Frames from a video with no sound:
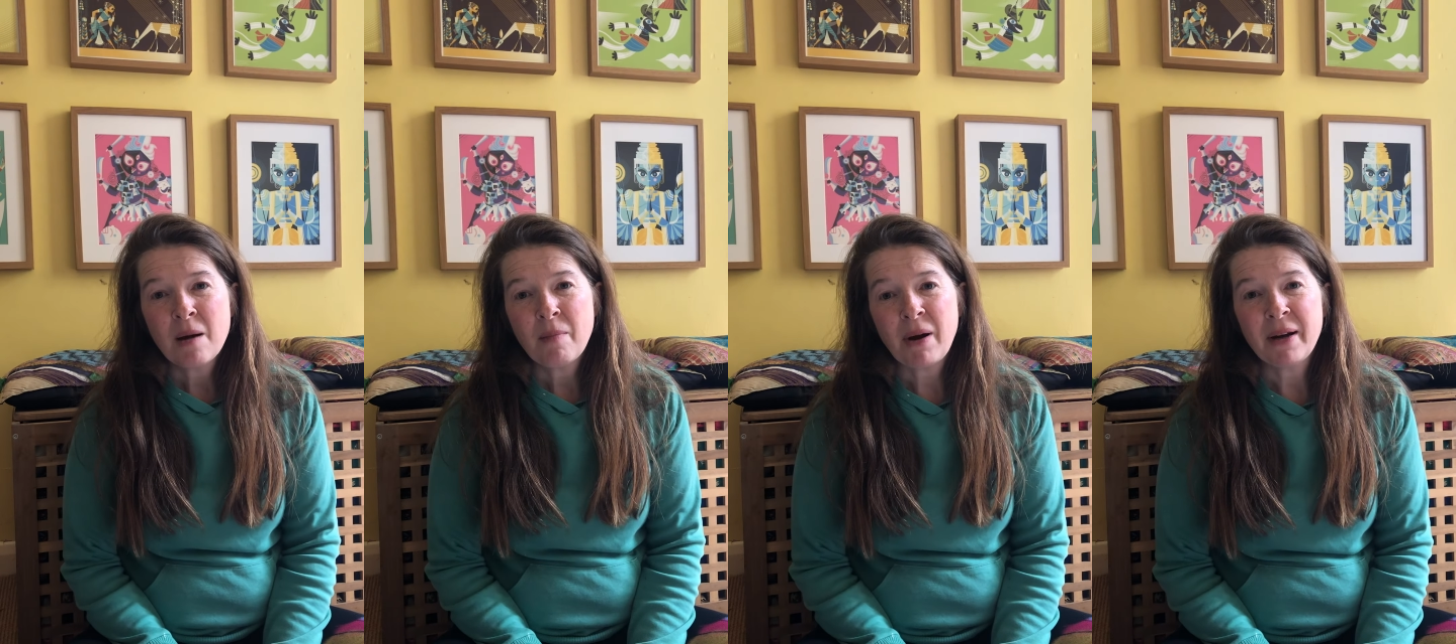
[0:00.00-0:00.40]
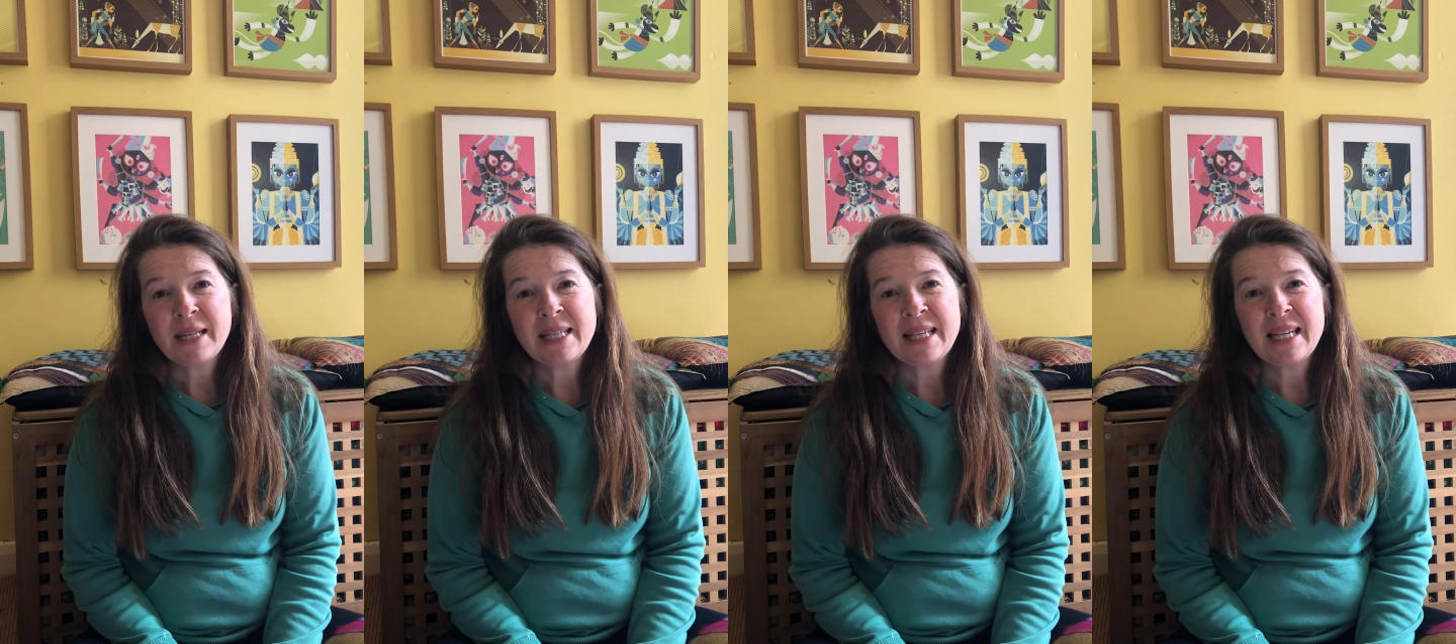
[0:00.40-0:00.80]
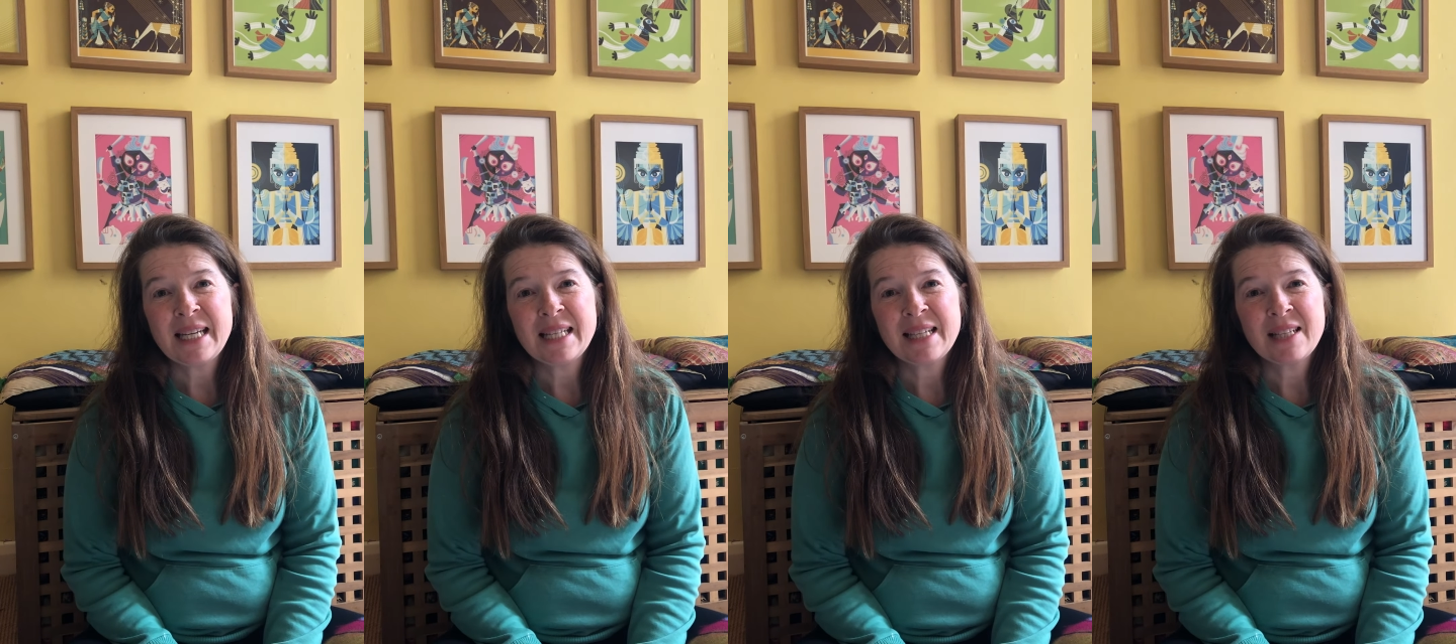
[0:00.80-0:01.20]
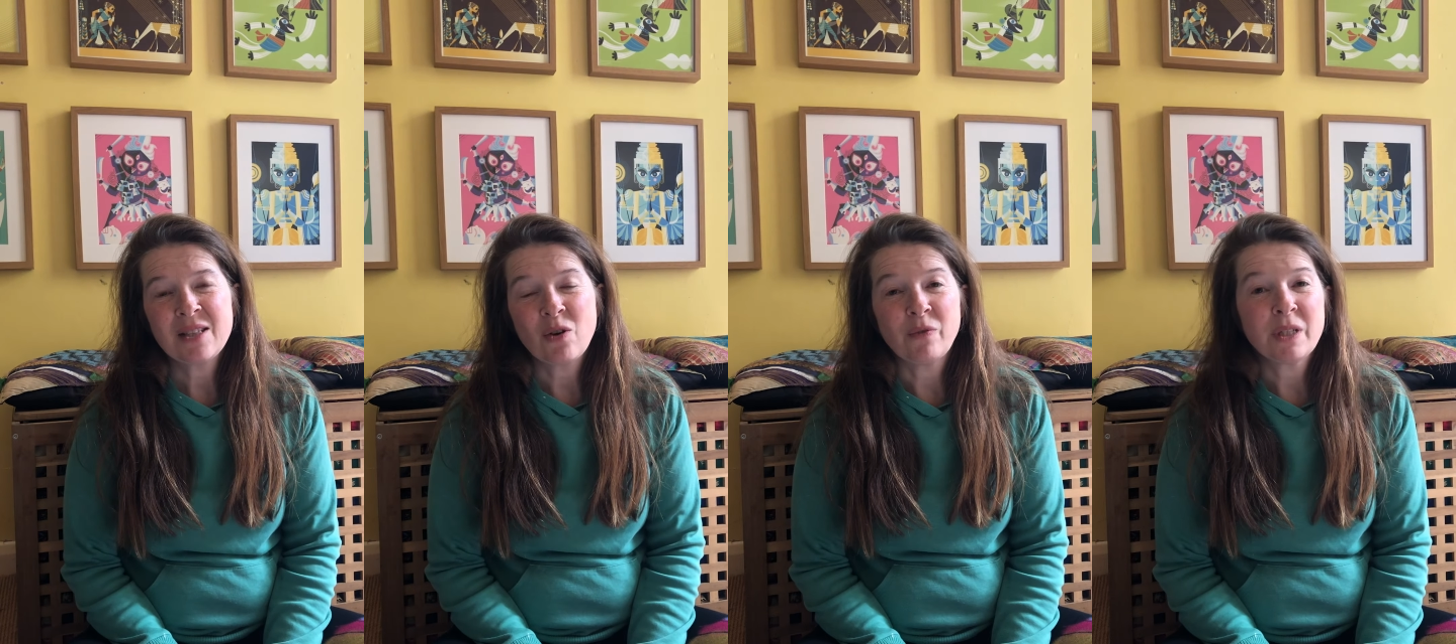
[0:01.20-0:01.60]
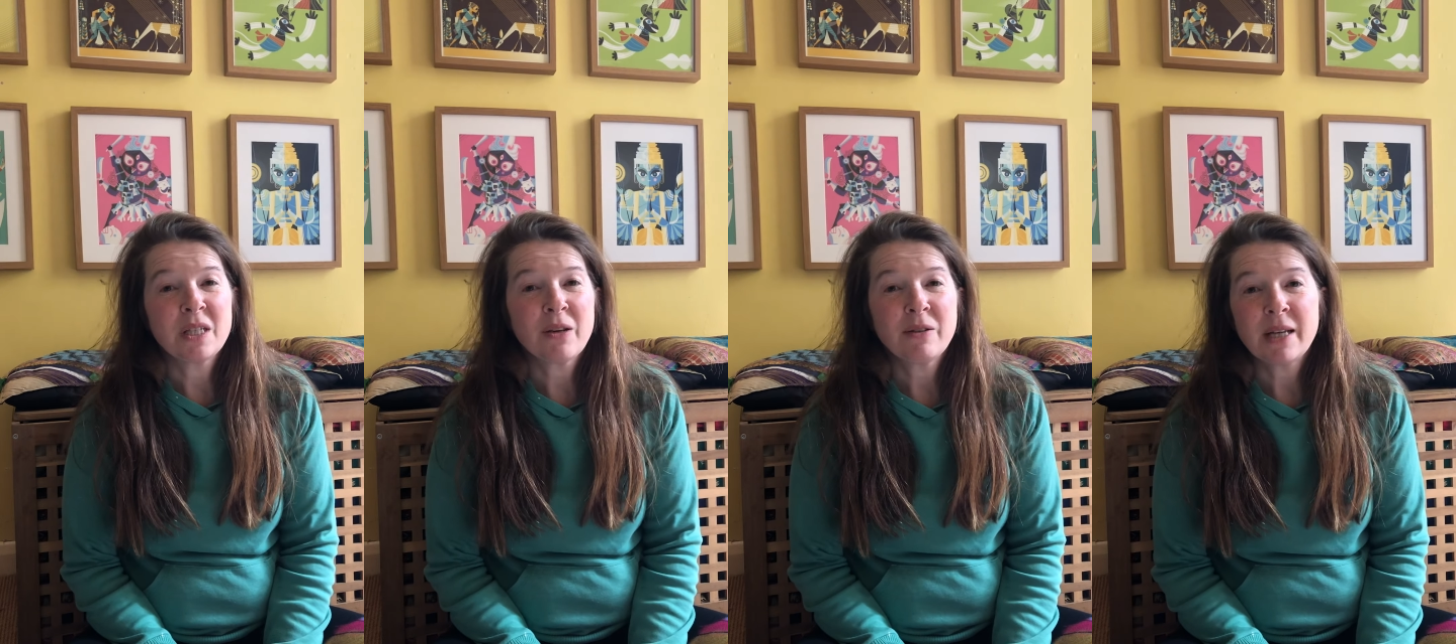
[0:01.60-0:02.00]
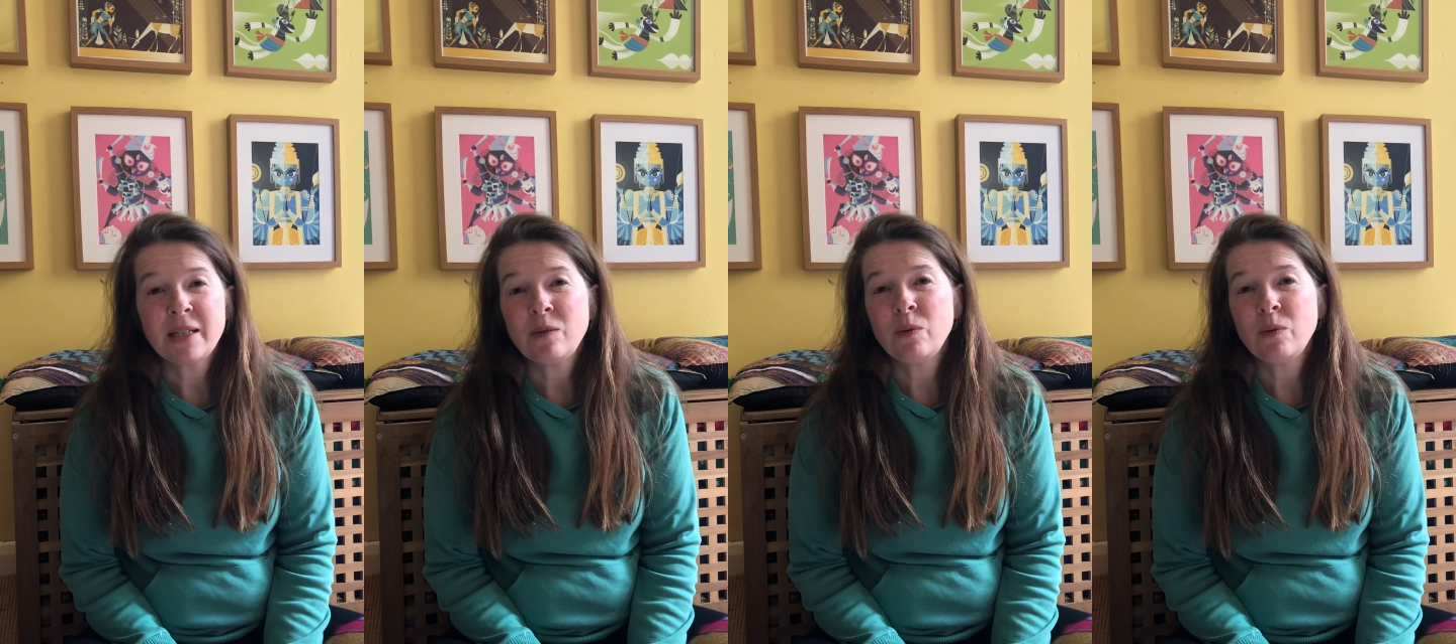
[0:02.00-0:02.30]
Pisces is often associated